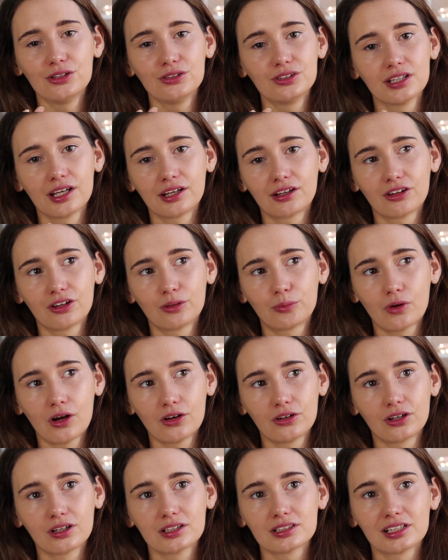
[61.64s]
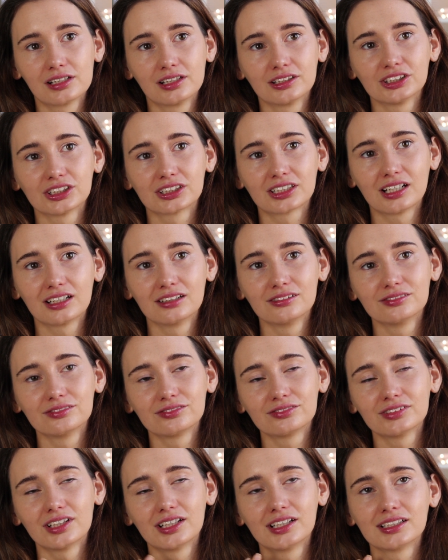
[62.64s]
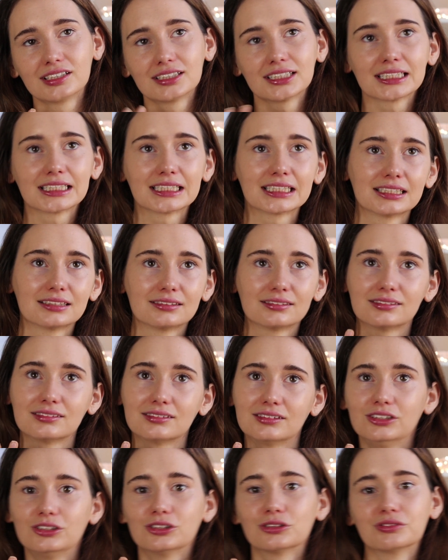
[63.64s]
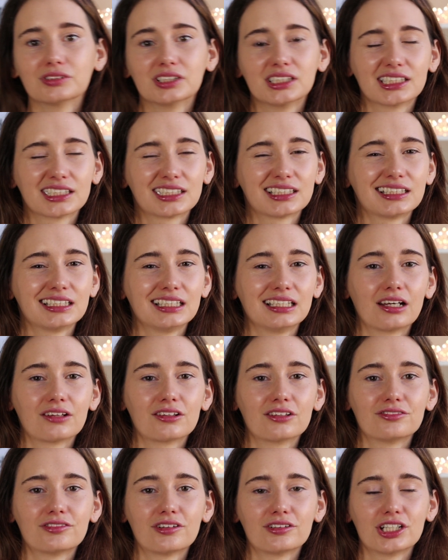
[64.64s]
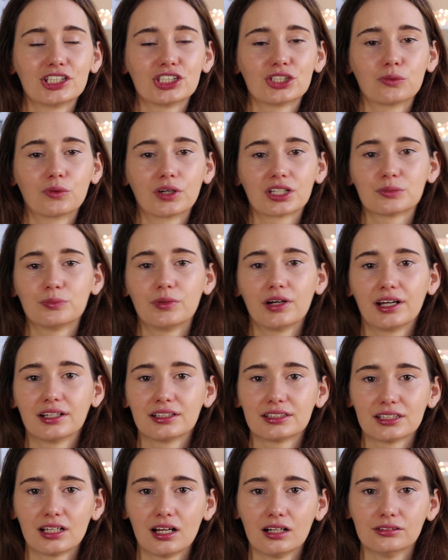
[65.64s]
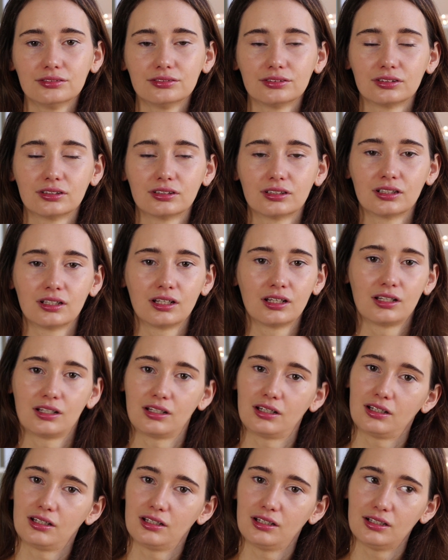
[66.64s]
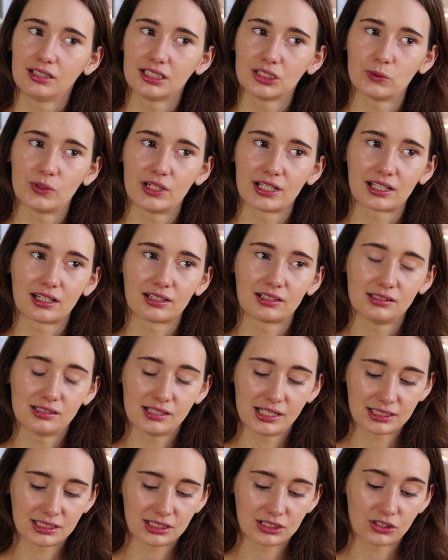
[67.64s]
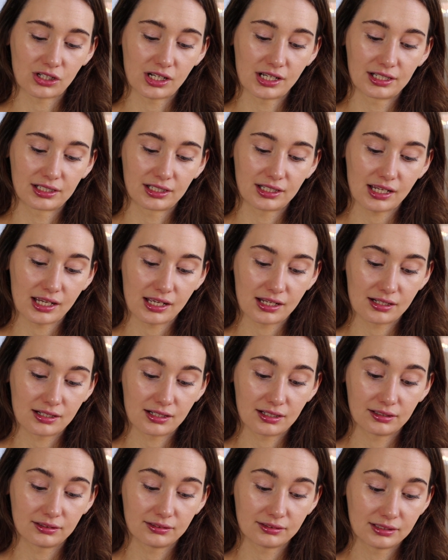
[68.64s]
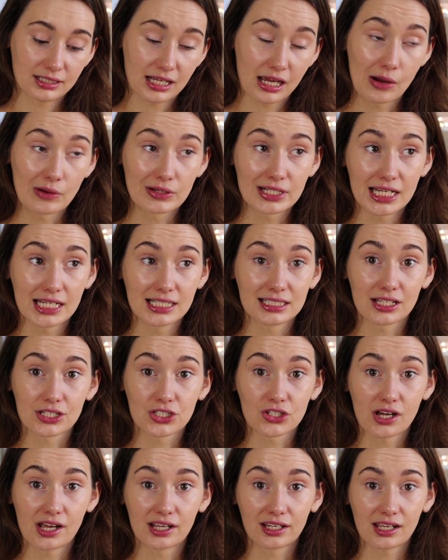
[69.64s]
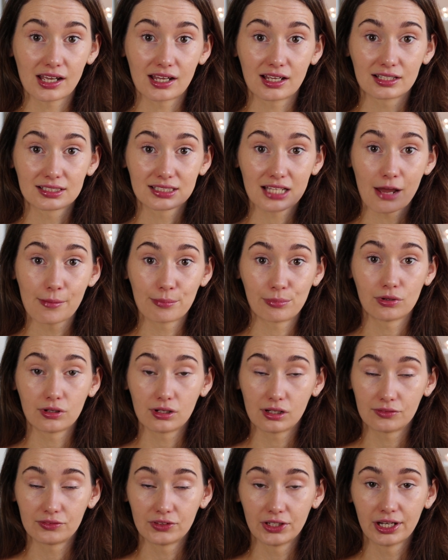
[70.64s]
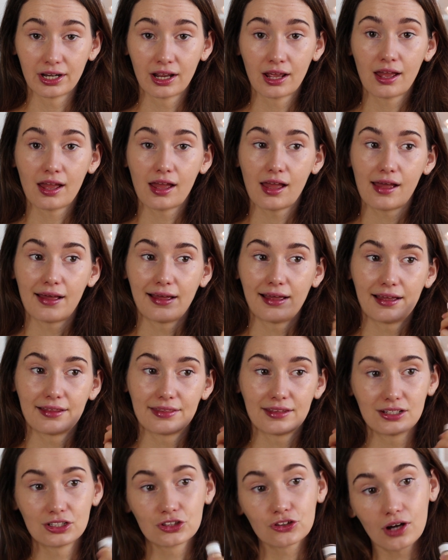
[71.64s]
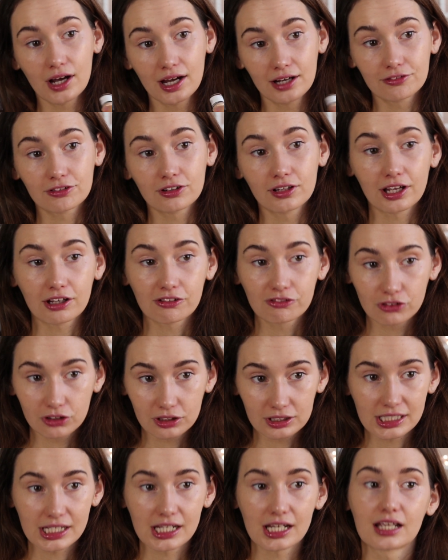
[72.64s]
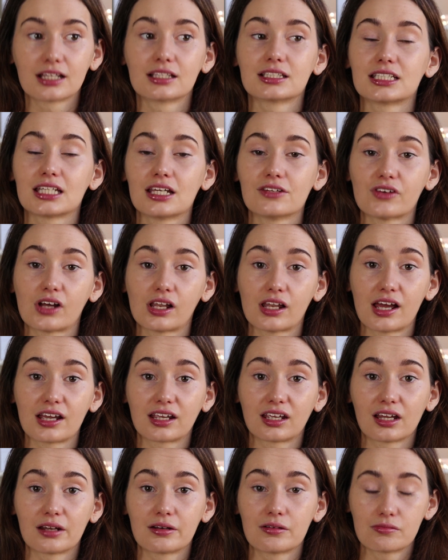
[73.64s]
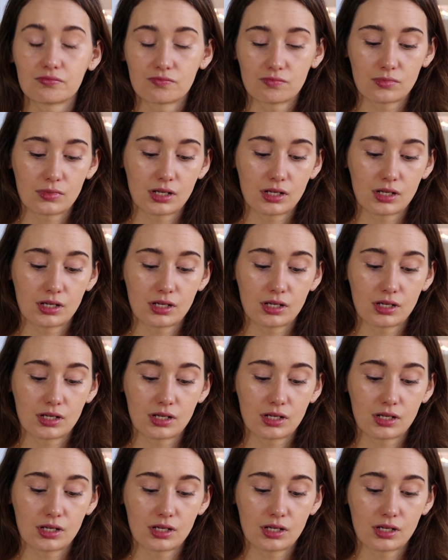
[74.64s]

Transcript: use like other products and it just kind of like, you don't really get to see how the foundation works by itself. So I kind of like to try and get, nowadays I try and get a sample of it and then try it for like a full day and see if I like it, and